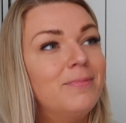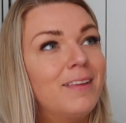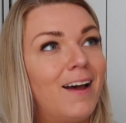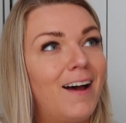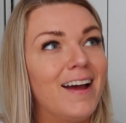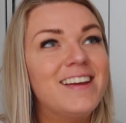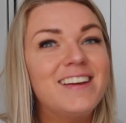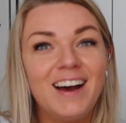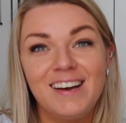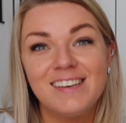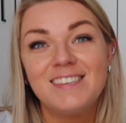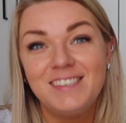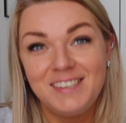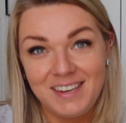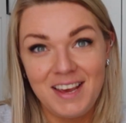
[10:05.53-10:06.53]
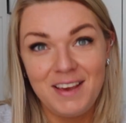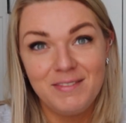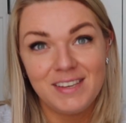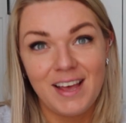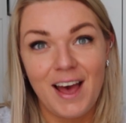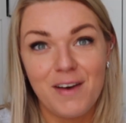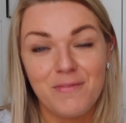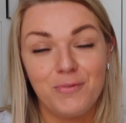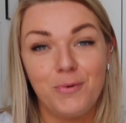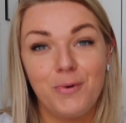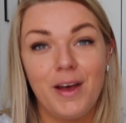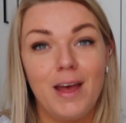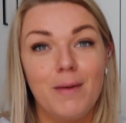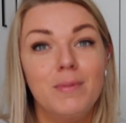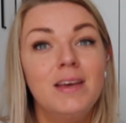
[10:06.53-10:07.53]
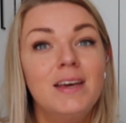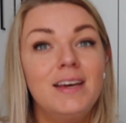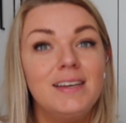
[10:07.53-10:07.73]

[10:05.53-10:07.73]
I cut Steve's hair for him.